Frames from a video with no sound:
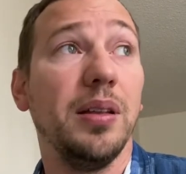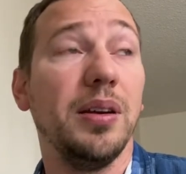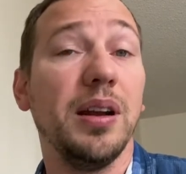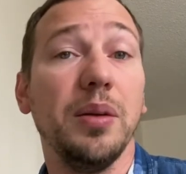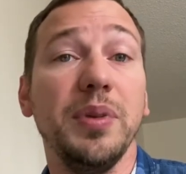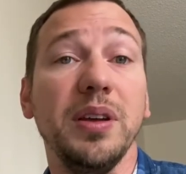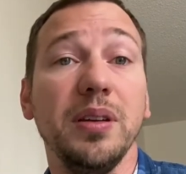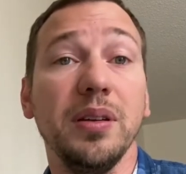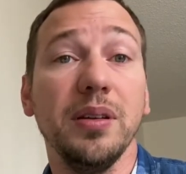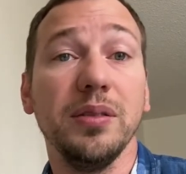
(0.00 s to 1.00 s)
they're gonna
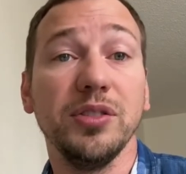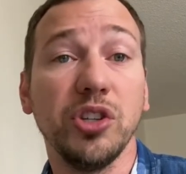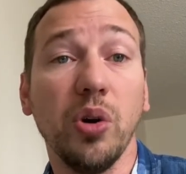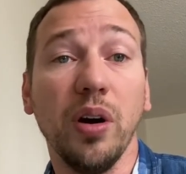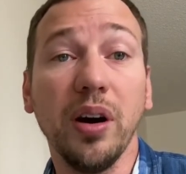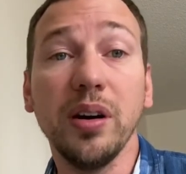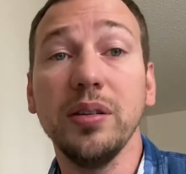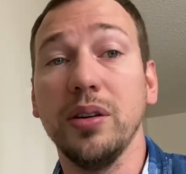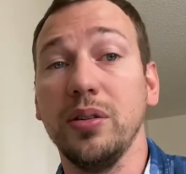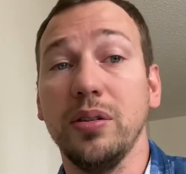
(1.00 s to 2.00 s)
be so
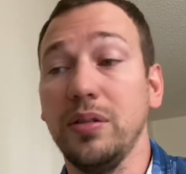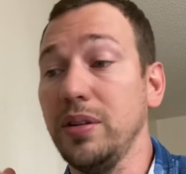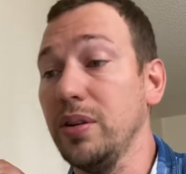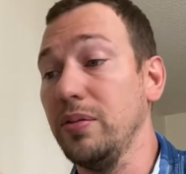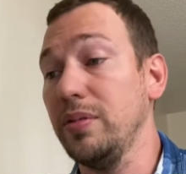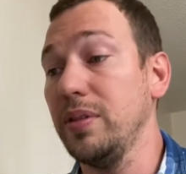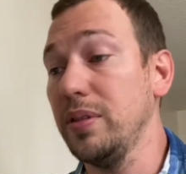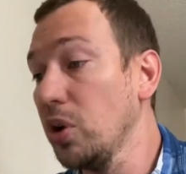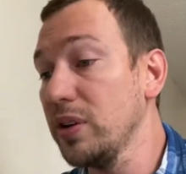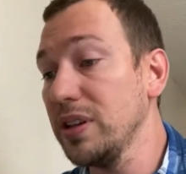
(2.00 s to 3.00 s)
hurt, or, you know,
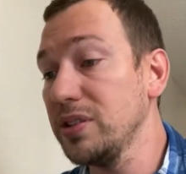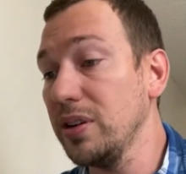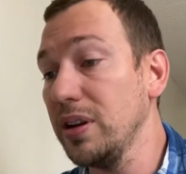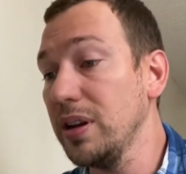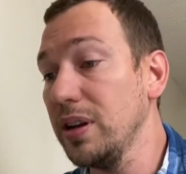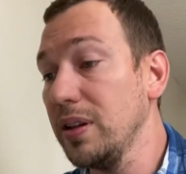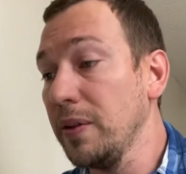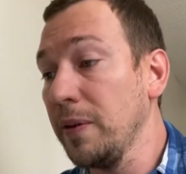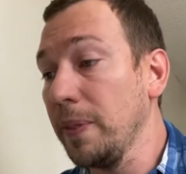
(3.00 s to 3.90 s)
locusts are gonna